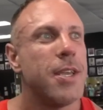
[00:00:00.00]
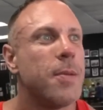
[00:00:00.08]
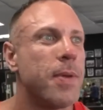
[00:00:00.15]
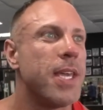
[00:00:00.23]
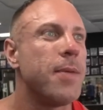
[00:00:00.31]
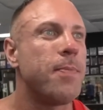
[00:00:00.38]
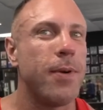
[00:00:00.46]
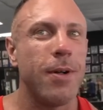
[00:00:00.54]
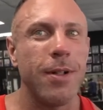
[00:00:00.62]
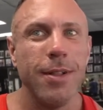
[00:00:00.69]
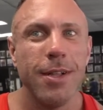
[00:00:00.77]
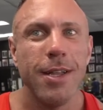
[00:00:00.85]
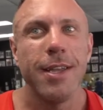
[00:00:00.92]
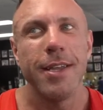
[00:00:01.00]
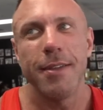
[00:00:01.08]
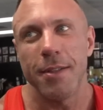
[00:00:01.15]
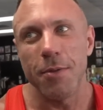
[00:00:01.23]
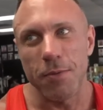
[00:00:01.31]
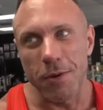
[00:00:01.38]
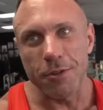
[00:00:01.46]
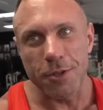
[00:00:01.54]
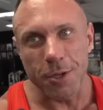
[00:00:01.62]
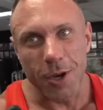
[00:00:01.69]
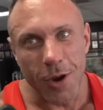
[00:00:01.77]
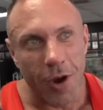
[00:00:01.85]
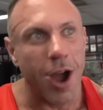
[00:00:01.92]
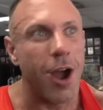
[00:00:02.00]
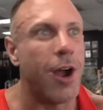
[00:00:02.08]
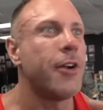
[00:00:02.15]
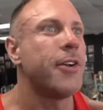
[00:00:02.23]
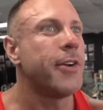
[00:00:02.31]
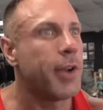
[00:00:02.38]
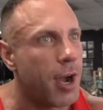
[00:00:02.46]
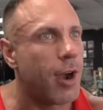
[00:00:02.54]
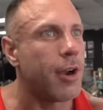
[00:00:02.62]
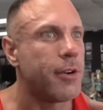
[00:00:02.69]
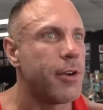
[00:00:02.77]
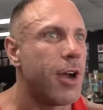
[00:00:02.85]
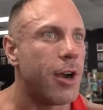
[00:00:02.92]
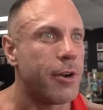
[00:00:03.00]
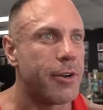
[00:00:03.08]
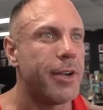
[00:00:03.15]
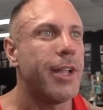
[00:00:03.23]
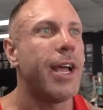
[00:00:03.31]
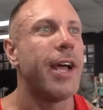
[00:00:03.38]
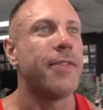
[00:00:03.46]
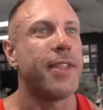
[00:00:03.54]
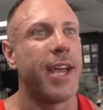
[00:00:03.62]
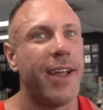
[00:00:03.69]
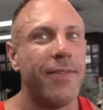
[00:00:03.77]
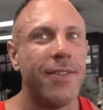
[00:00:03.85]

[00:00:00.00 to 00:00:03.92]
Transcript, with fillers: people want to go harder, harder, harder, and then